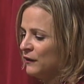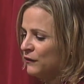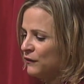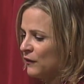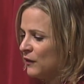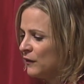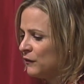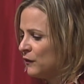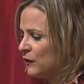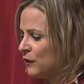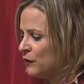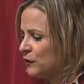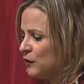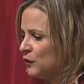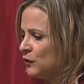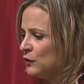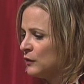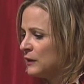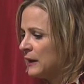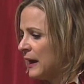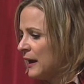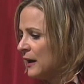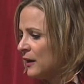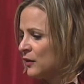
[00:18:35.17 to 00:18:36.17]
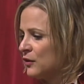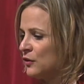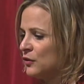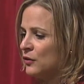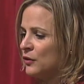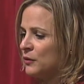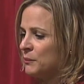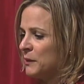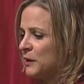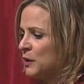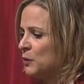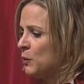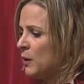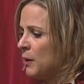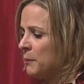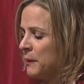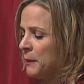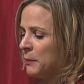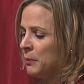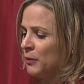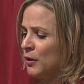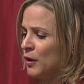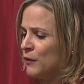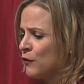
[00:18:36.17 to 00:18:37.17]
If you can't cook but you want
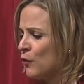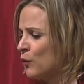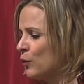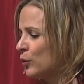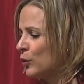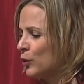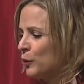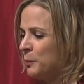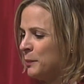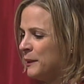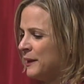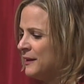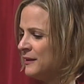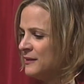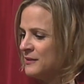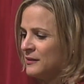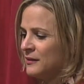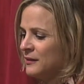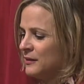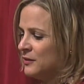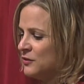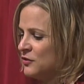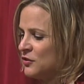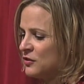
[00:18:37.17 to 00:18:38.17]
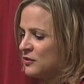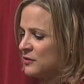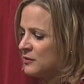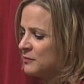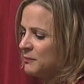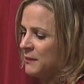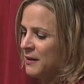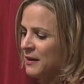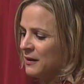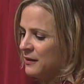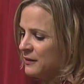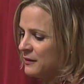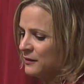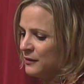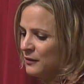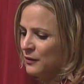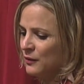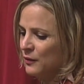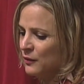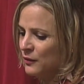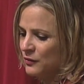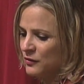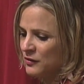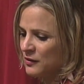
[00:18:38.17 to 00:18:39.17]
people over, order pizza and just make
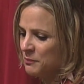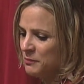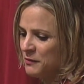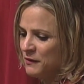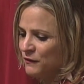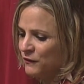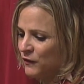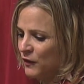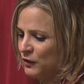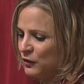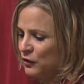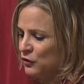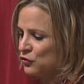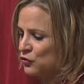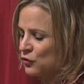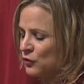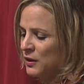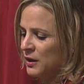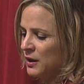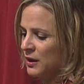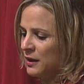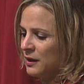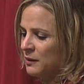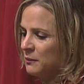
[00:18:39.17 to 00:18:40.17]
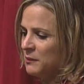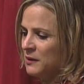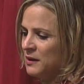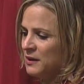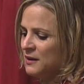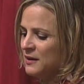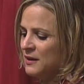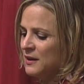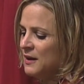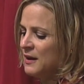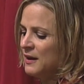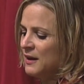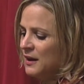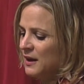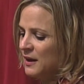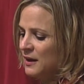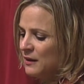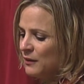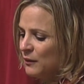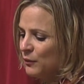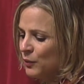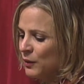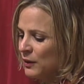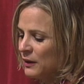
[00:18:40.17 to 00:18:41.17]
something fun to drink. I mean,
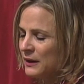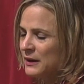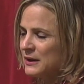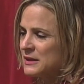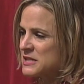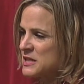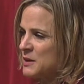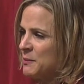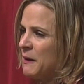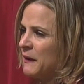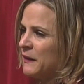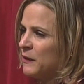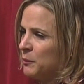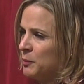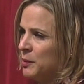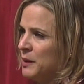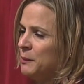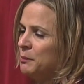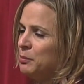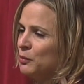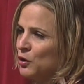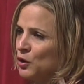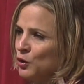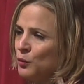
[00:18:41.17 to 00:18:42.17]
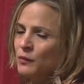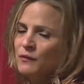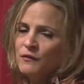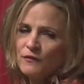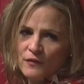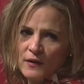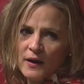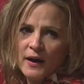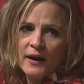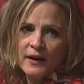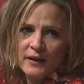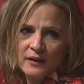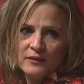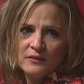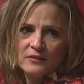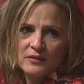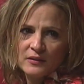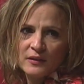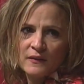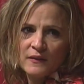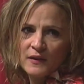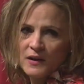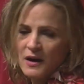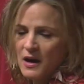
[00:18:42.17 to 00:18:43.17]
it really is about the people you invite
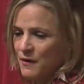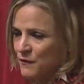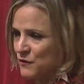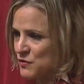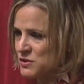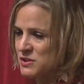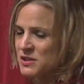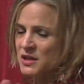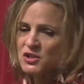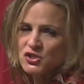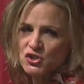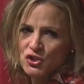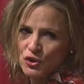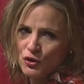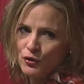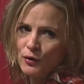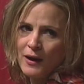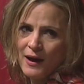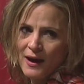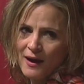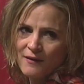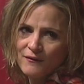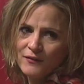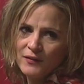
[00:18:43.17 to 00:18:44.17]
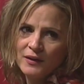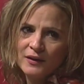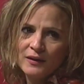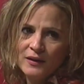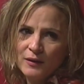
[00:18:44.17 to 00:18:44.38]
and the conversation you're having.